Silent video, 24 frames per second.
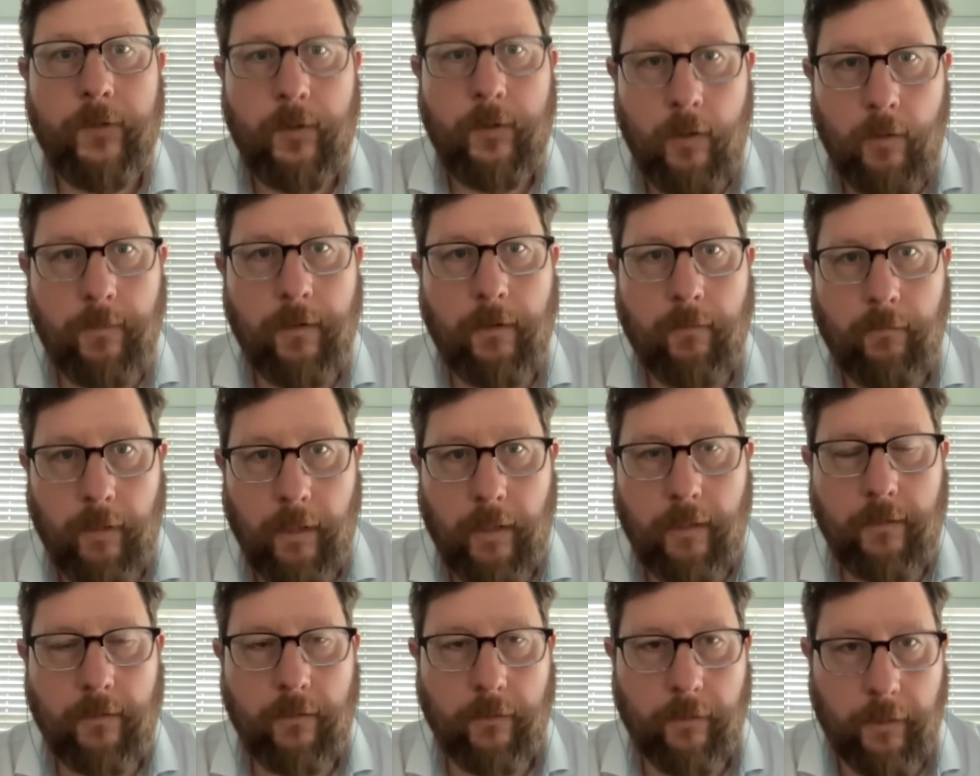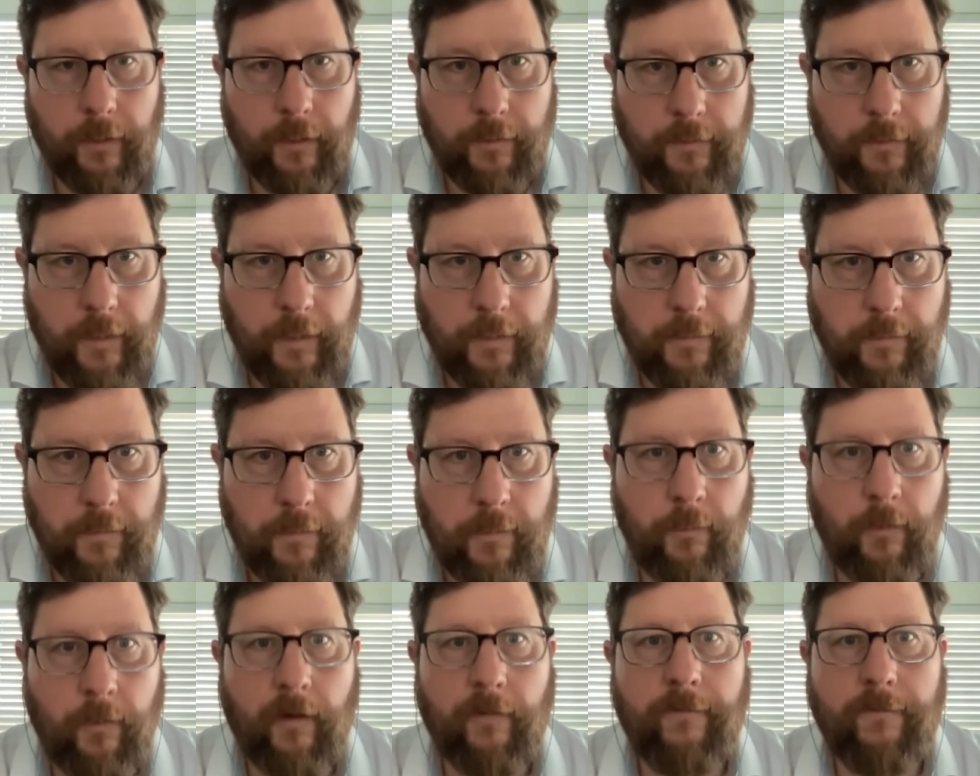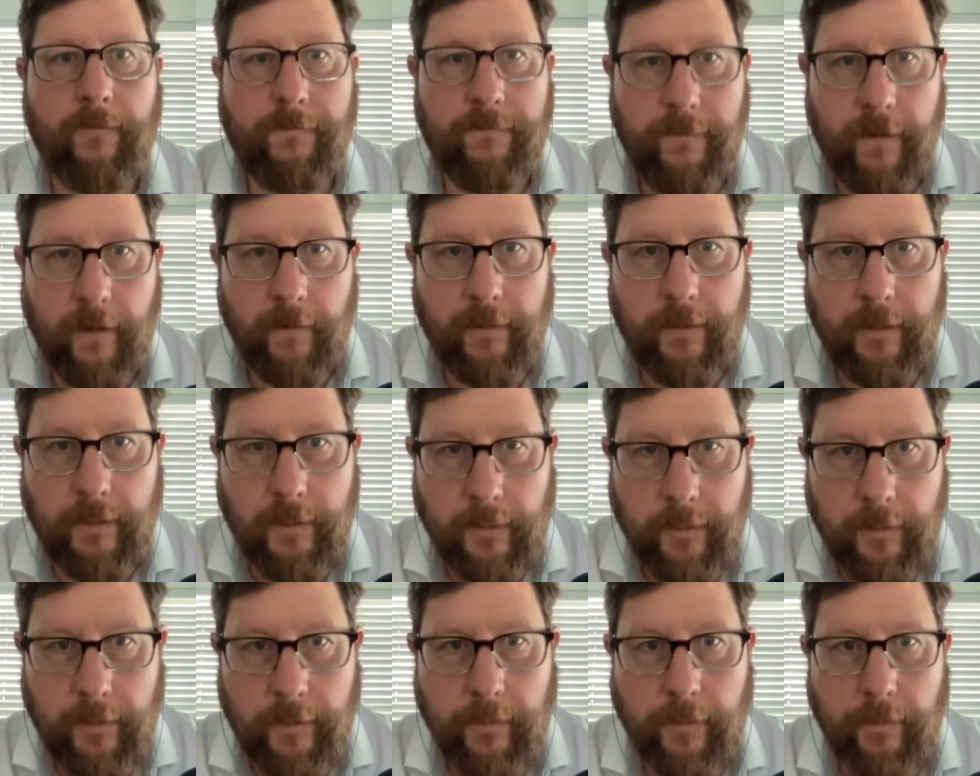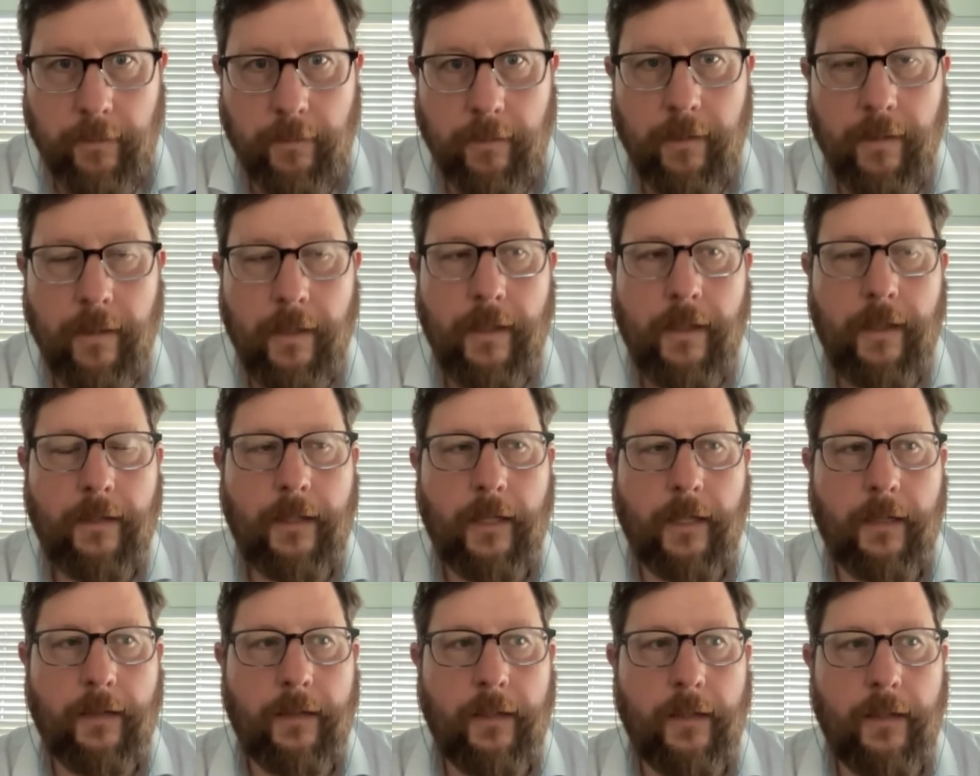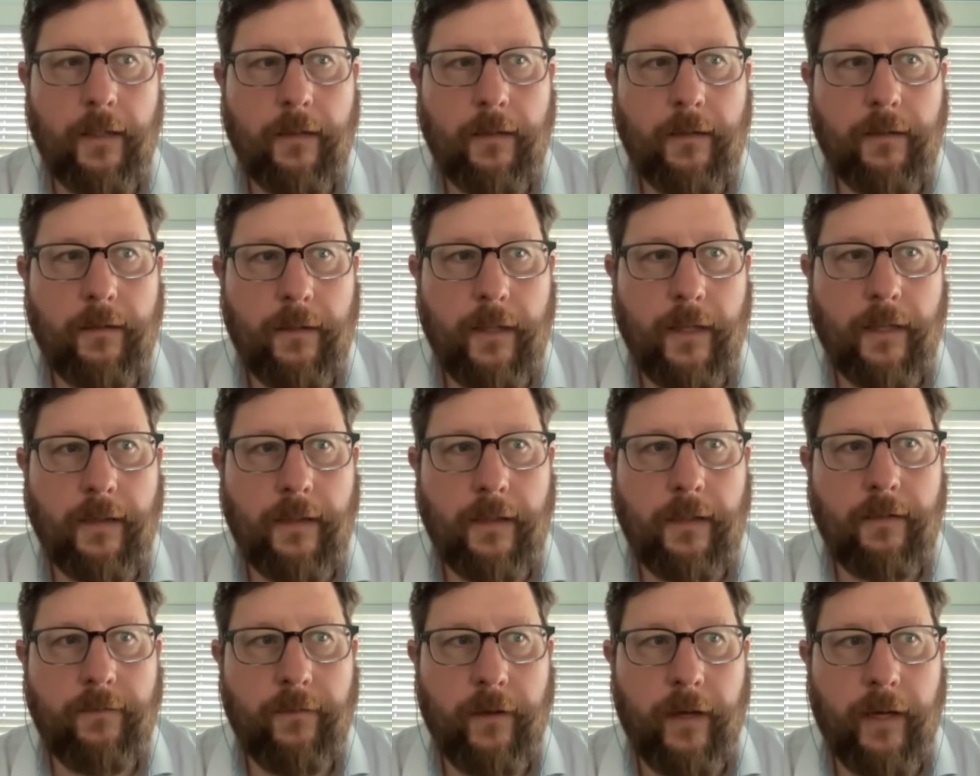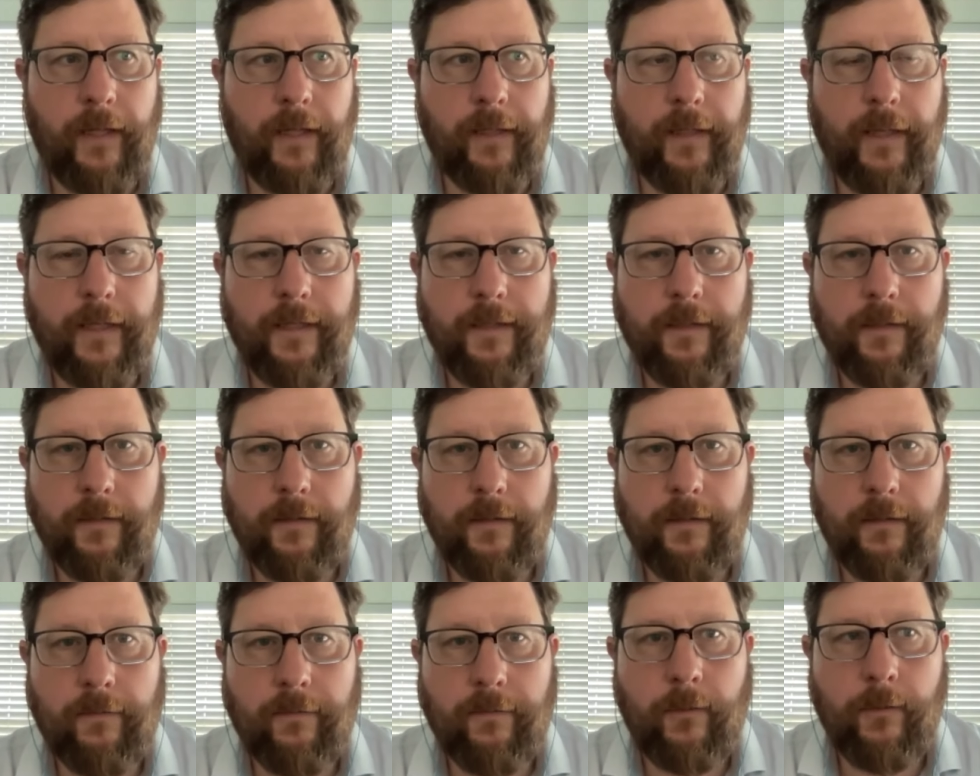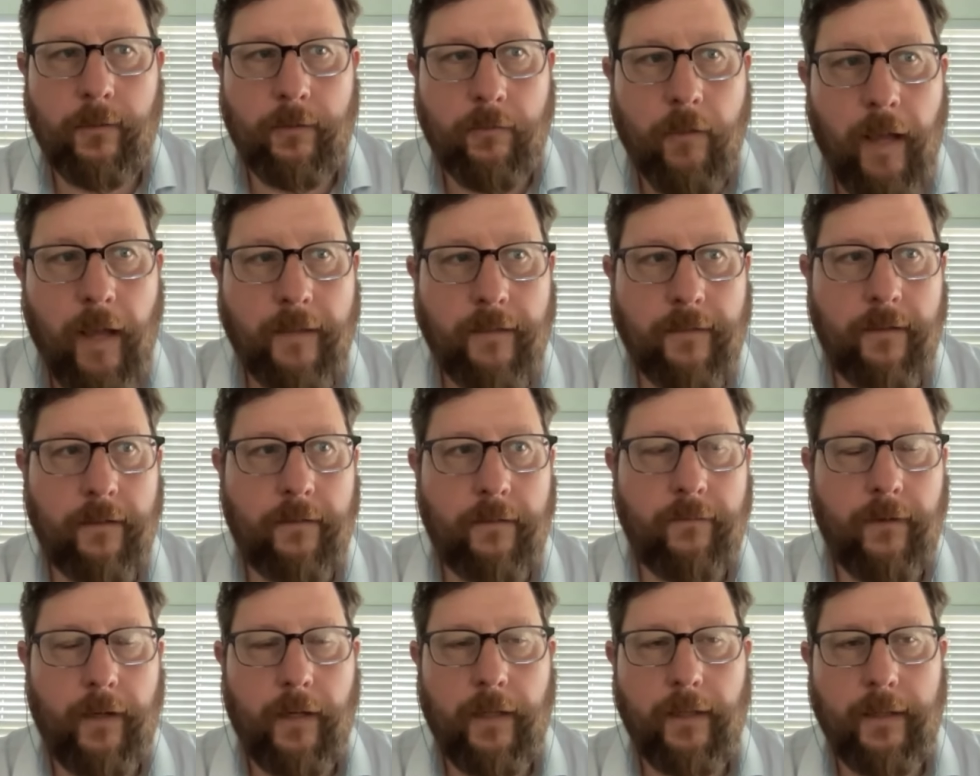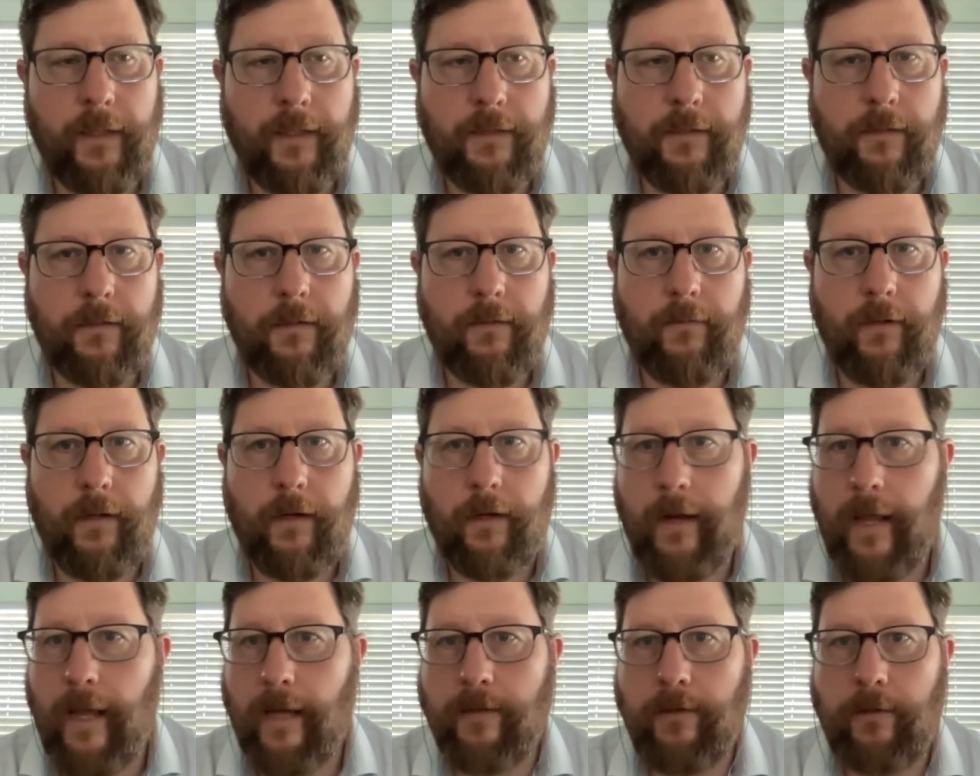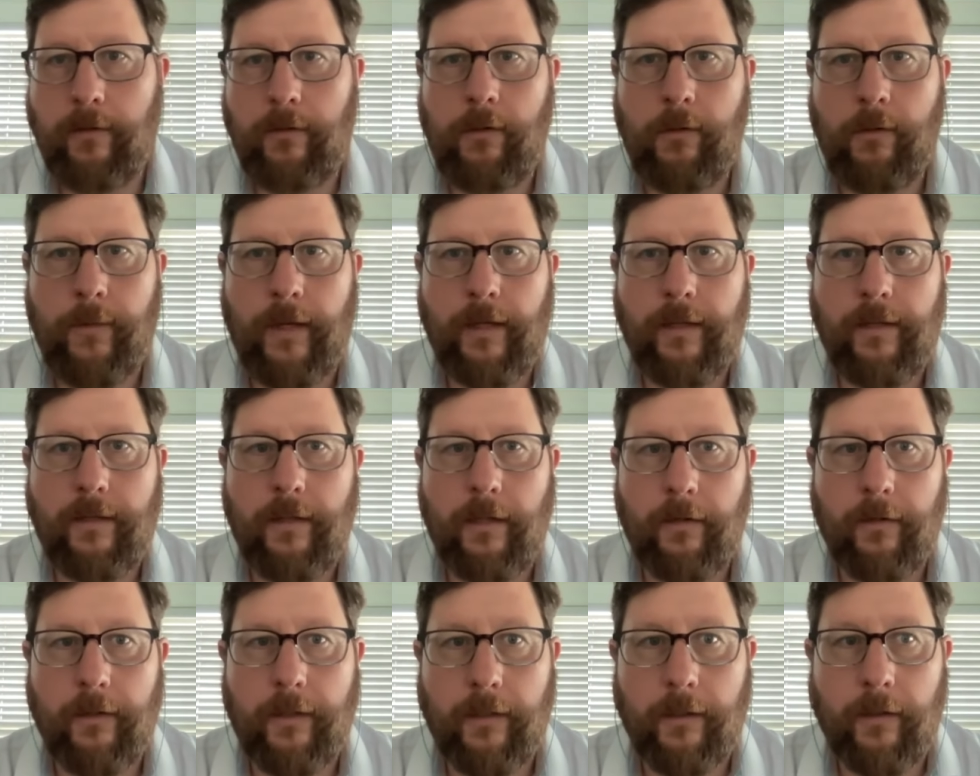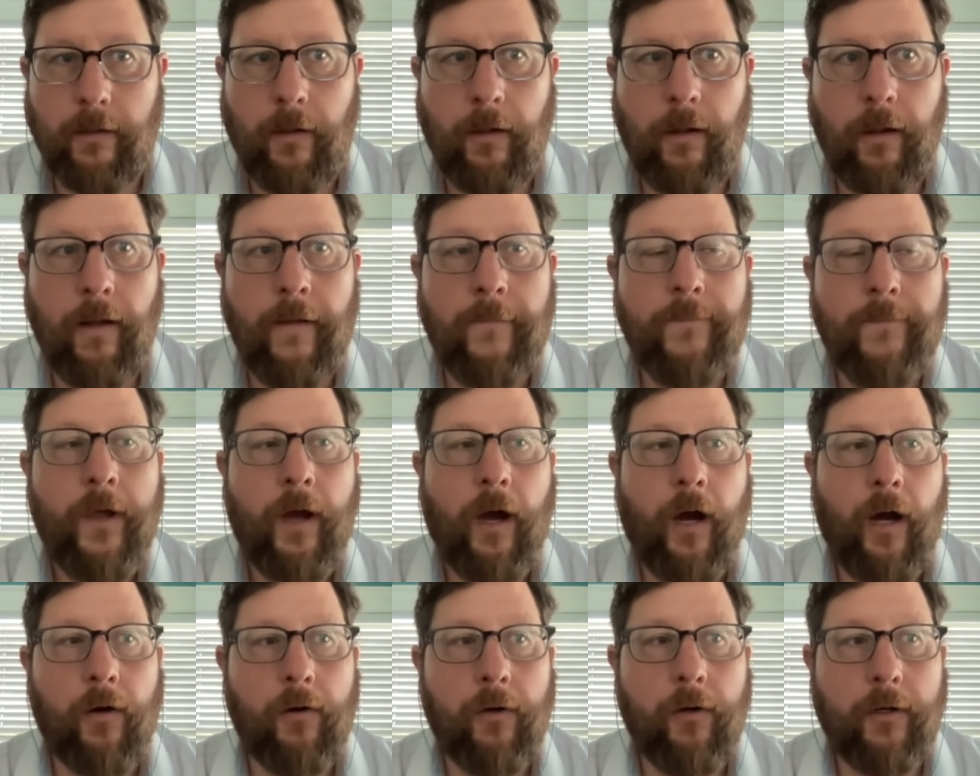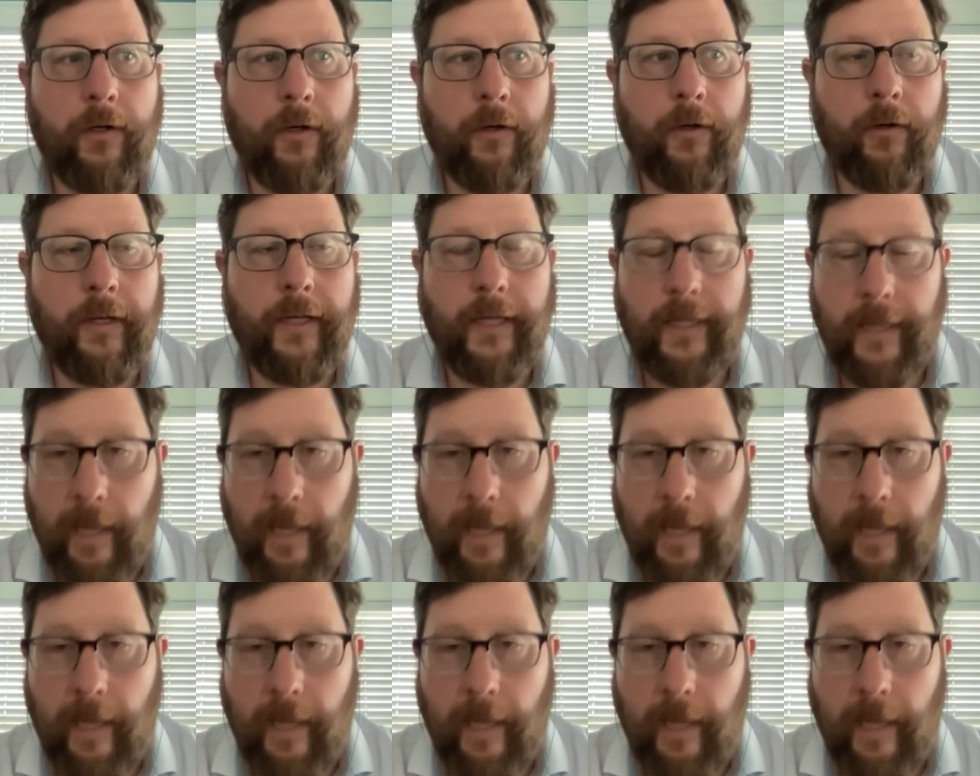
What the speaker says: human rights organizations, who are very clear that these violations of human rights and violations of international humanitarian law are occurring.